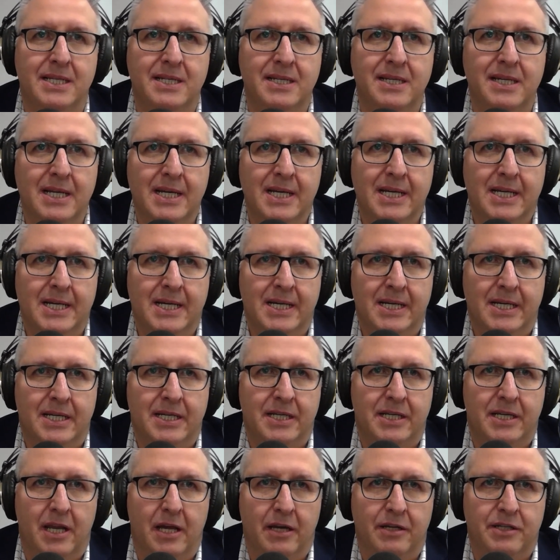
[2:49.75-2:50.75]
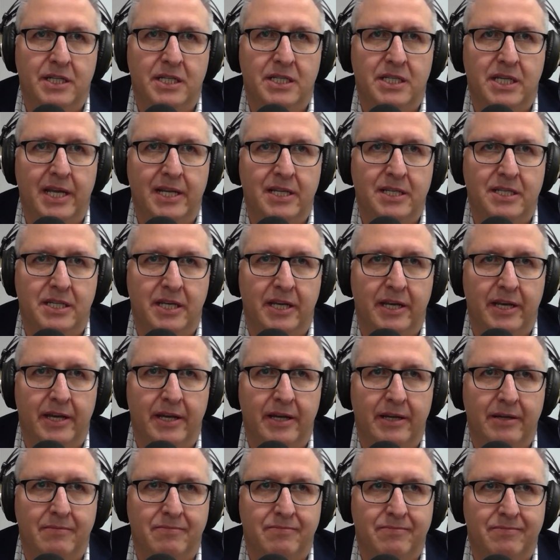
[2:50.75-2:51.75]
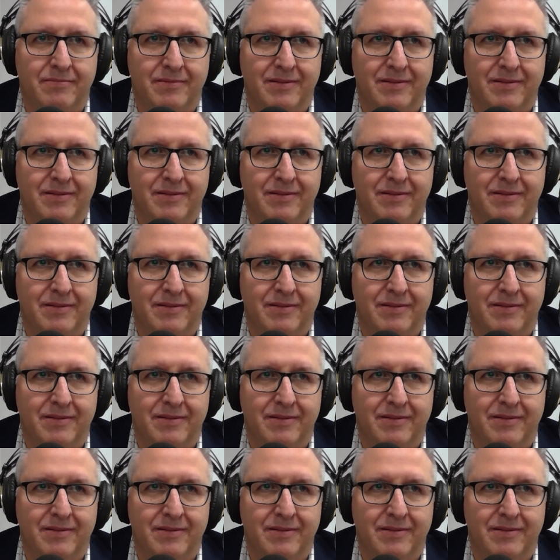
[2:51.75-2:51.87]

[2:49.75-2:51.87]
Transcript: and you tend to